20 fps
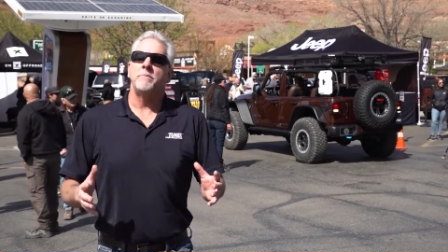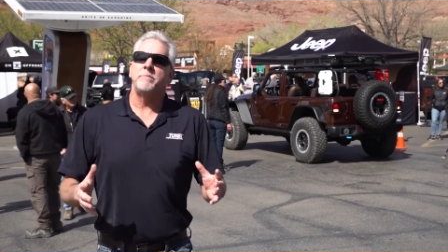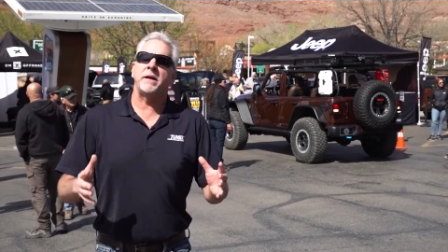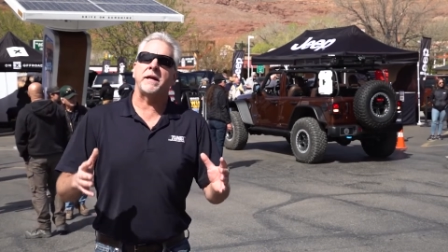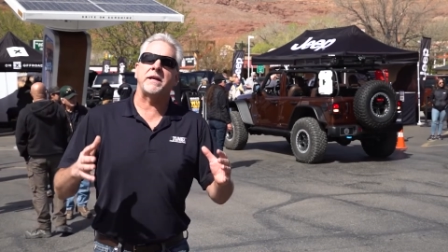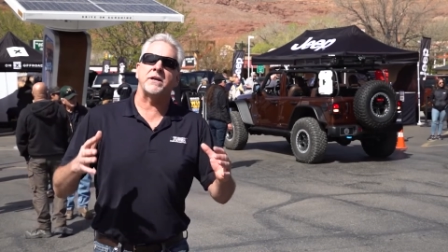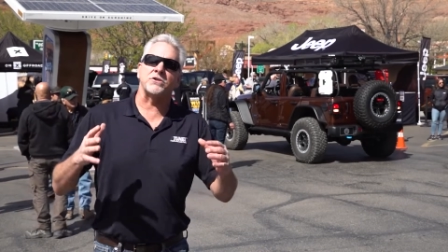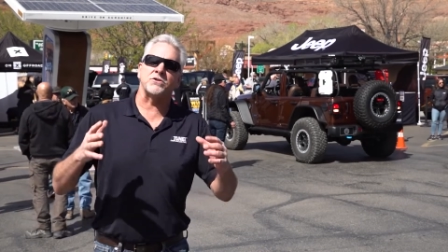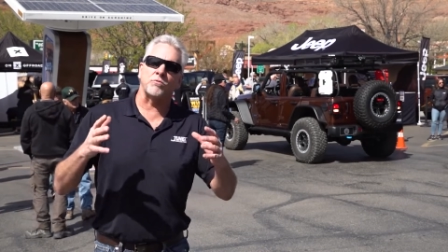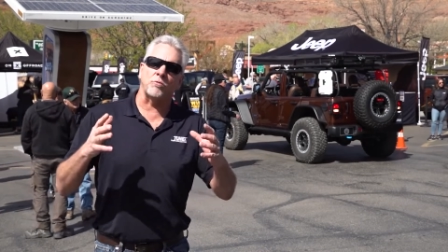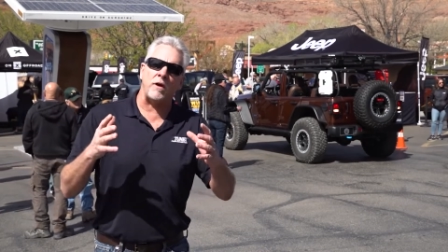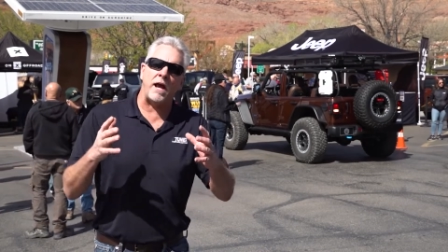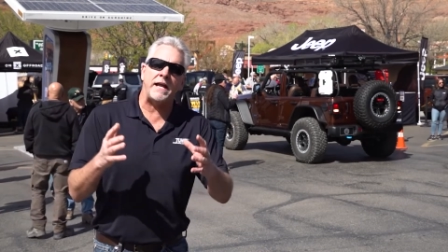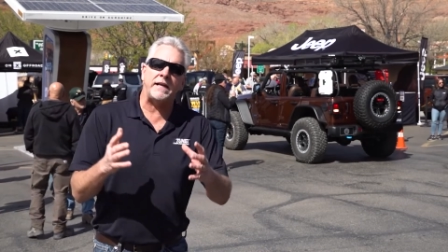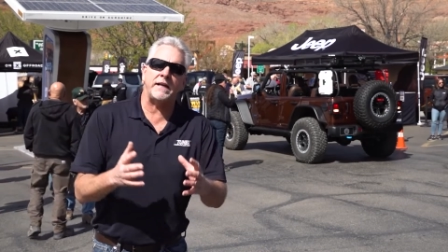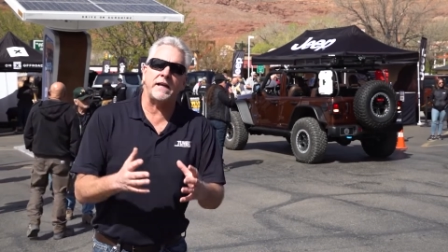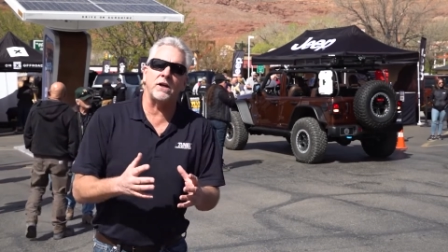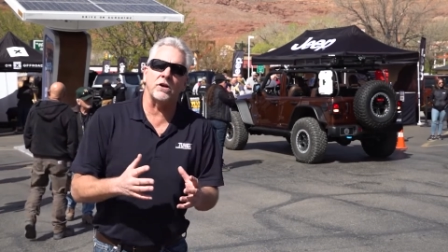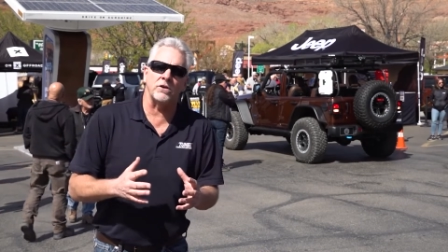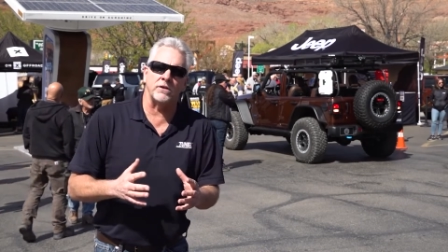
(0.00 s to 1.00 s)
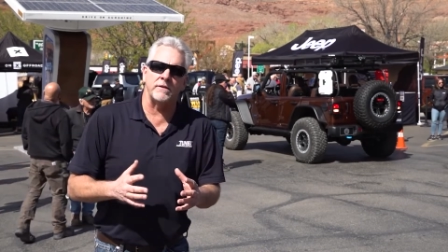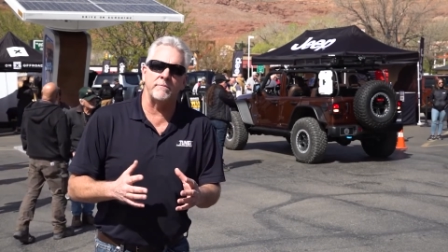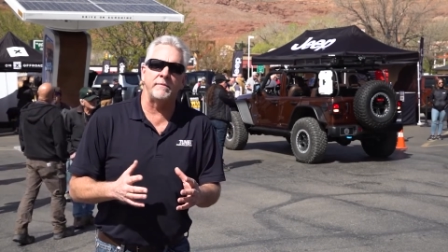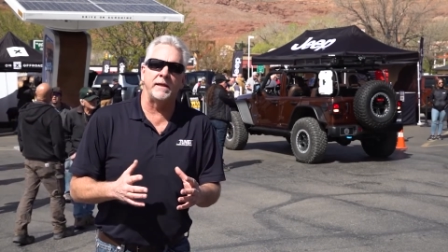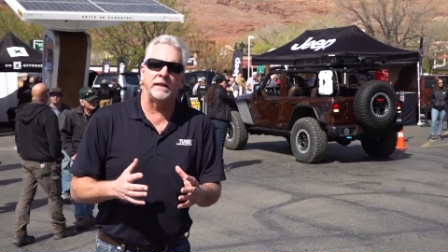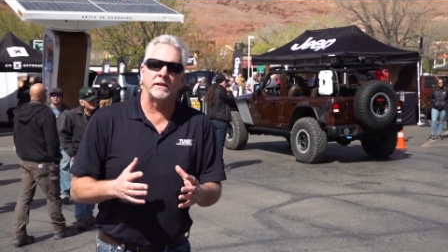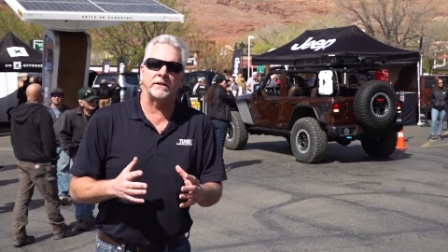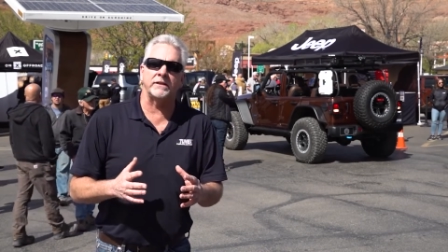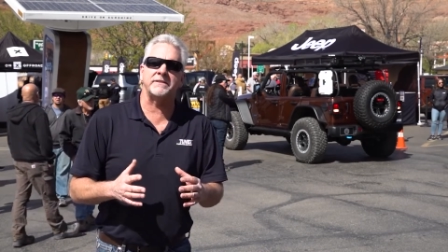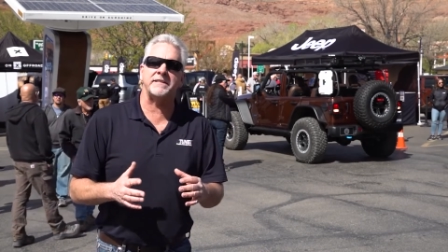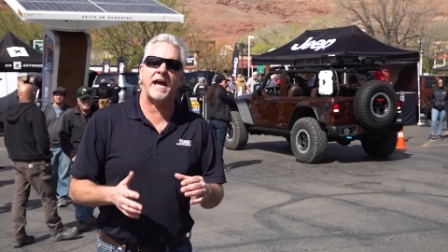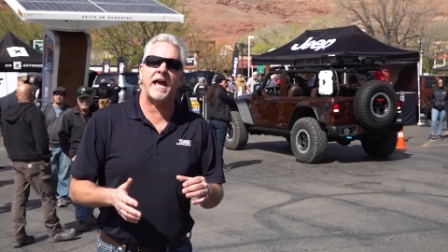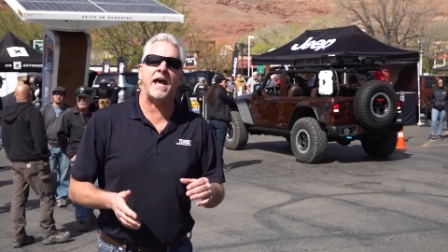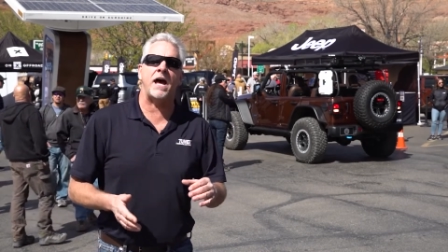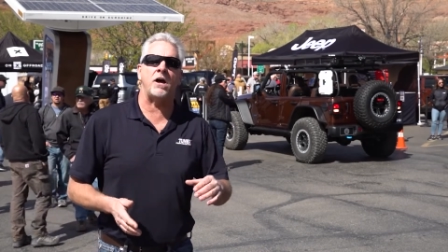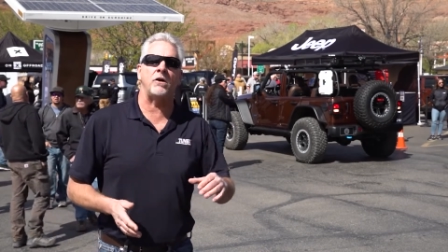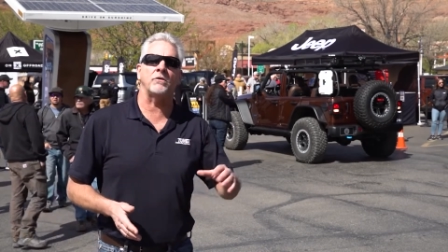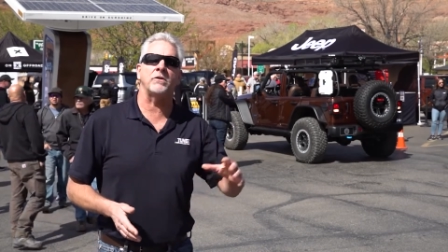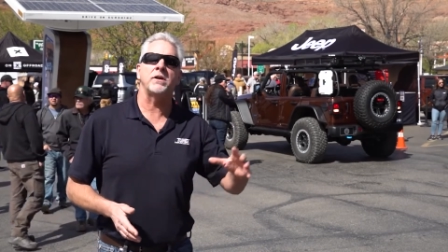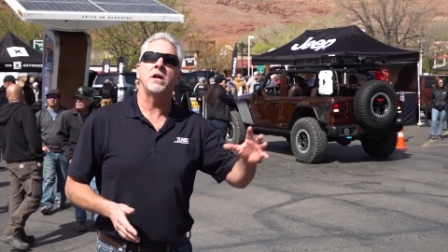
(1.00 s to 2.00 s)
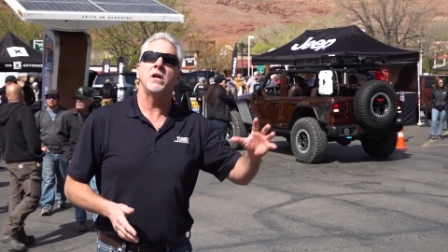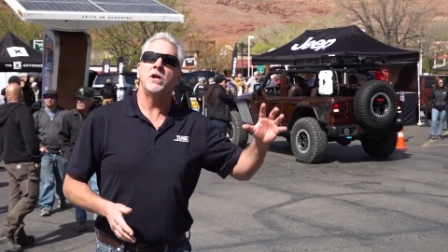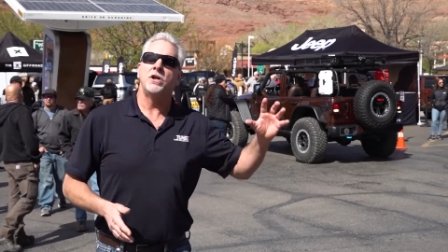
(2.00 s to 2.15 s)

because right here in the middle of town,